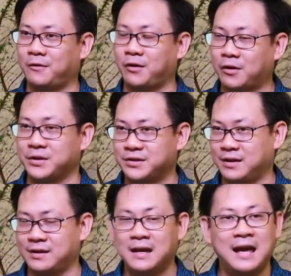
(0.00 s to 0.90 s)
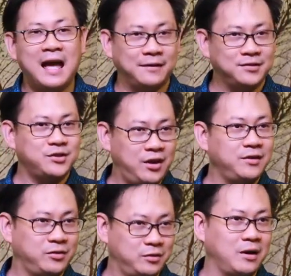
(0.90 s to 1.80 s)
for a Christian has
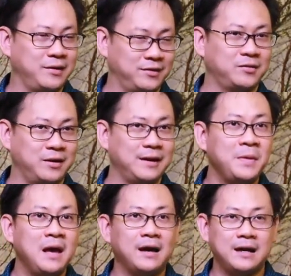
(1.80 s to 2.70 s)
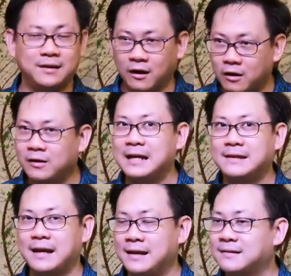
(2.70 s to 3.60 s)
changed throughout history. In the early
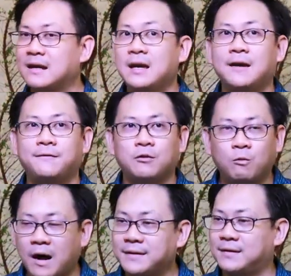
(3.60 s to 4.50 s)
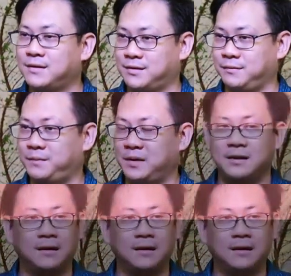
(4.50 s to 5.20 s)
days, if you wanted to be